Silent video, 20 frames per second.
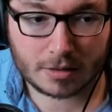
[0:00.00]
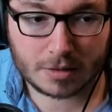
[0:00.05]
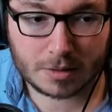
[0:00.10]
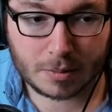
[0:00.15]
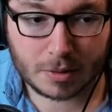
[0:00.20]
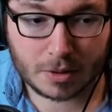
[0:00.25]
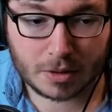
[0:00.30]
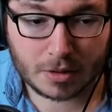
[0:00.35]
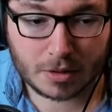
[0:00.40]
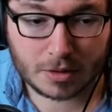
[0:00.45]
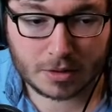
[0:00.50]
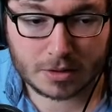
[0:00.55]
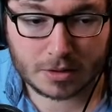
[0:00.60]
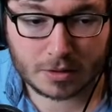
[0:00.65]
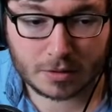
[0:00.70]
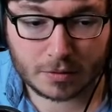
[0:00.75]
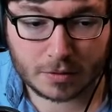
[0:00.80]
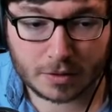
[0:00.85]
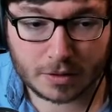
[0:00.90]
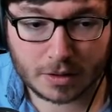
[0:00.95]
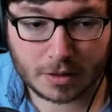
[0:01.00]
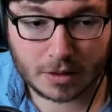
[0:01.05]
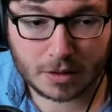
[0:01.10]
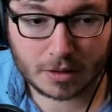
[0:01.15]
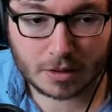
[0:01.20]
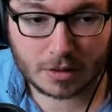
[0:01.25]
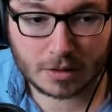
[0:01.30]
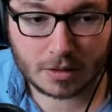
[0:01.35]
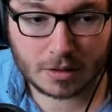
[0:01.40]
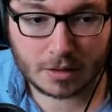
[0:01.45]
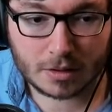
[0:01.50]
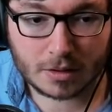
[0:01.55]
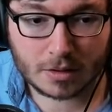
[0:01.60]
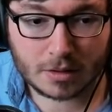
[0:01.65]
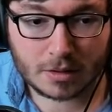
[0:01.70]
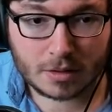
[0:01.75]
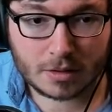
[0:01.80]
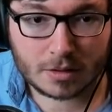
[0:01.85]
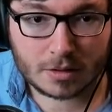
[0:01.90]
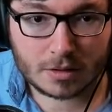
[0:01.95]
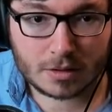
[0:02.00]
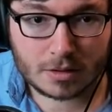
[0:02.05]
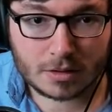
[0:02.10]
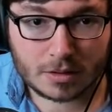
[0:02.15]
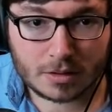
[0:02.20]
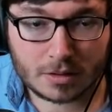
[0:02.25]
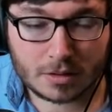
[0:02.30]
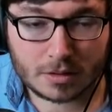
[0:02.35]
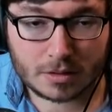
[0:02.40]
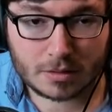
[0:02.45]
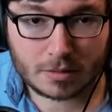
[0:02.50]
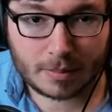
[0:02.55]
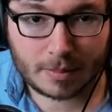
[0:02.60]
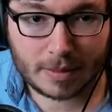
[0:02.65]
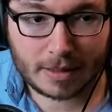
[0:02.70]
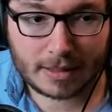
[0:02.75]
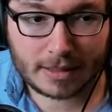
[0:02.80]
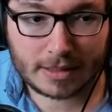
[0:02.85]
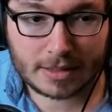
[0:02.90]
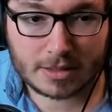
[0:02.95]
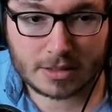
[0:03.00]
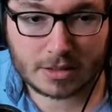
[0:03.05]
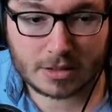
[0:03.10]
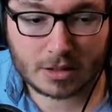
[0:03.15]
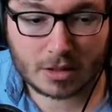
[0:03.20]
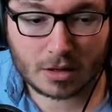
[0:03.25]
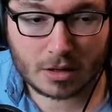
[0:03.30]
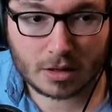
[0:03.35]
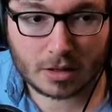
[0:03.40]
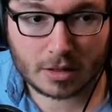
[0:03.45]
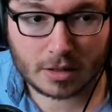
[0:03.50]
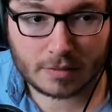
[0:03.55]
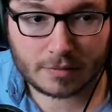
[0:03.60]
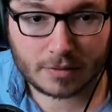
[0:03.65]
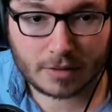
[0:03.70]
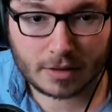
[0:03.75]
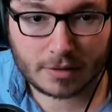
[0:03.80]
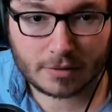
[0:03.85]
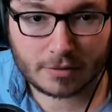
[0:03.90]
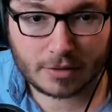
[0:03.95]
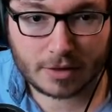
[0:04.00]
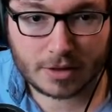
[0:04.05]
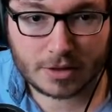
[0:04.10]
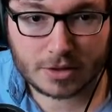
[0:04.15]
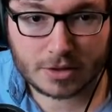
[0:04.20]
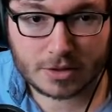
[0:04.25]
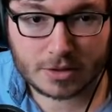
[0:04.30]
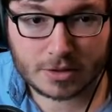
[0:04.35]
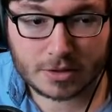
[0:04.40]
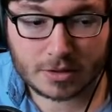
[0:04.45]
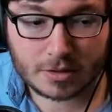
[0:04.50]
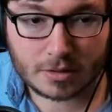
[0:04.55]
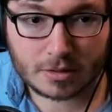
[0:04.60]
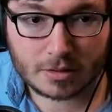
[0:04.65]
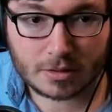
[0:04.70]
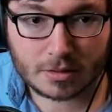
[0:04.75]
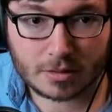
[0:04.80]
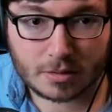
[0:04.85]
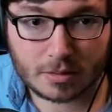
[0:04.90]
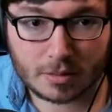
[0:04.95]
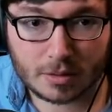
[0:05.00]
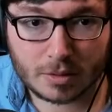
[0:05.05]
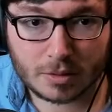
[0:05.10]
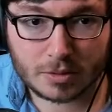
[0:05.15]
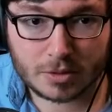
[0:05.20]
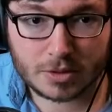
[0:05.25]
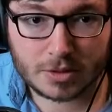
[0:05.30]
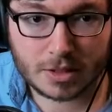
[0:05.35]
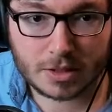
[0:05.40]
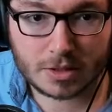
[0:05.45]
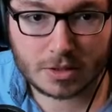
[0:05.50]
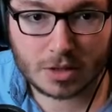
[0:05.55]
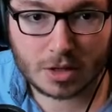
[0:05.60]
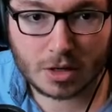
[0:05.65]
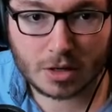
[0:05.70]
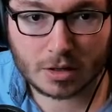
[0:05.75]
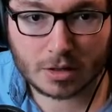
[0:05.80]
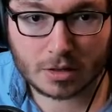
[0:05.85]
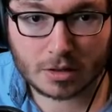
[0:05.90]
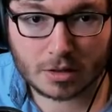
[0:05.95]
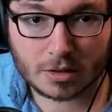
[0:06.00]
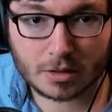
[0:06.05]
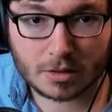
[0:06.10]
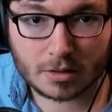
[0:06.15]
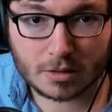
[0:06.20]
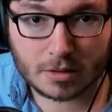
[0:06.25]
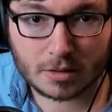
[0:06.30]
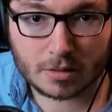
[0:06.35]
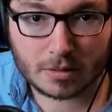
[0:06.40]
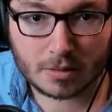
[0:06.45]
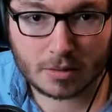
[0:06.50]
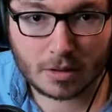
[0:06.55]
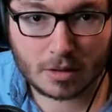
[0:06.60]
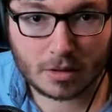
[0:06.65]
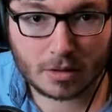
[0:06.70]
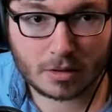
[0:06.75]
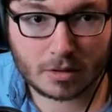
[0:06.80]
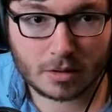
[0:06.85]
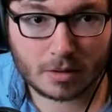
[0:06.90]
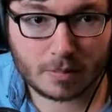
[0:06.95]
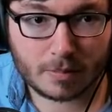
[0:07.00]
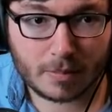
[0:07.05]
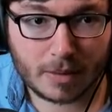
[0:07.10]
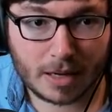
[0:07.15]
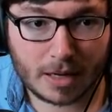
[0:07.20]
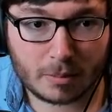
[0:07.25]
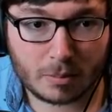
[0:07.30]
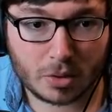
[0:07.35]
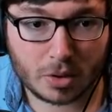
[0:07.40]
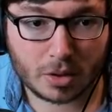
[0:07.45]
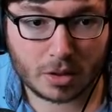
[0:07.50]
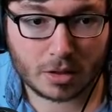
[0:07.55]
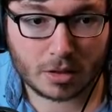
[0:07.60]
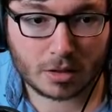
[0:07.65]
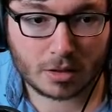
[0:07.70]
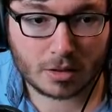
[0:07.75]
smart cast off on the E. Playing against a Taric. I haven't done that for ages. Why would you take Taric? Bad boy.